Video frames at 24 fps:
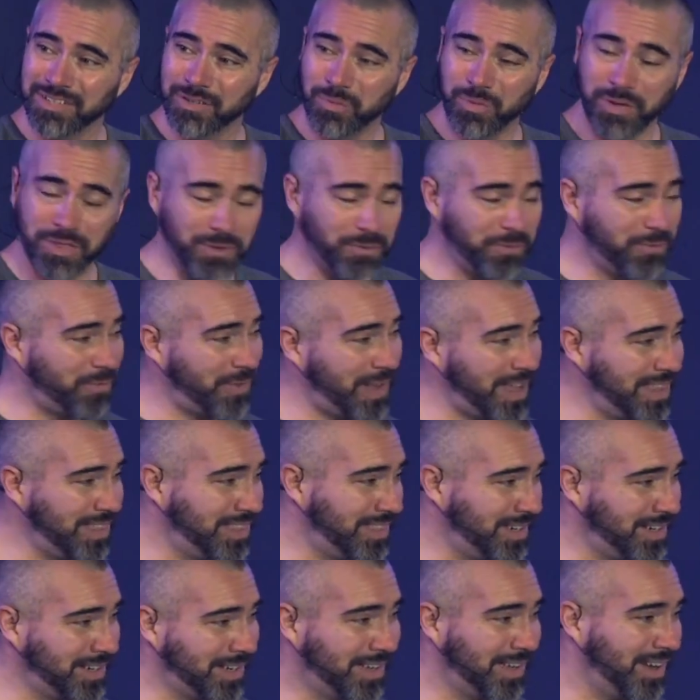with a faith
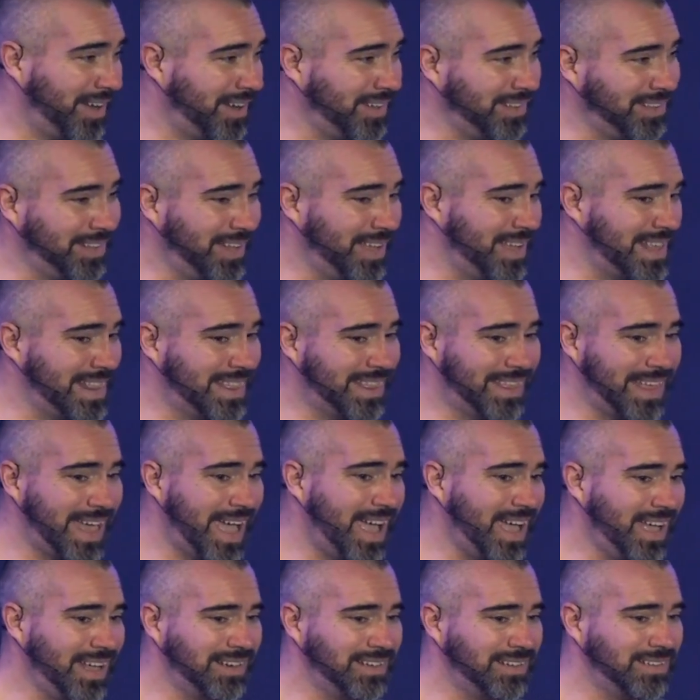in a God like
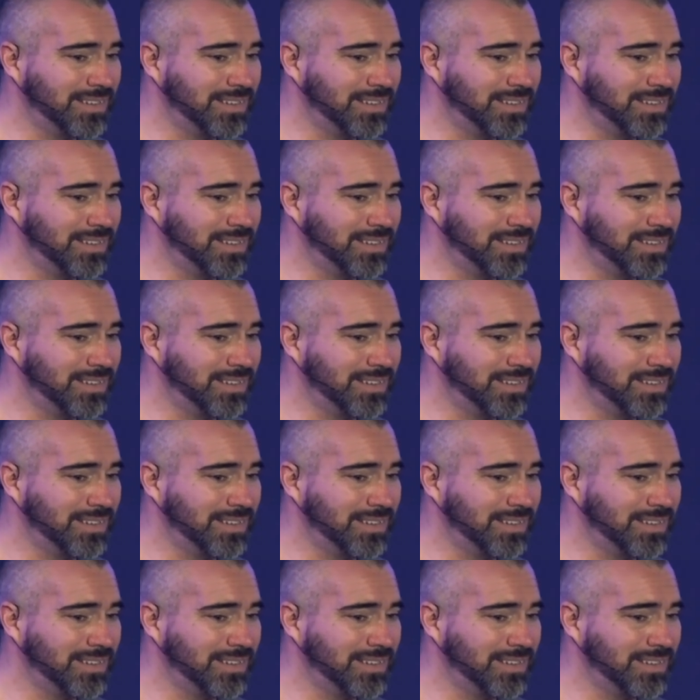that?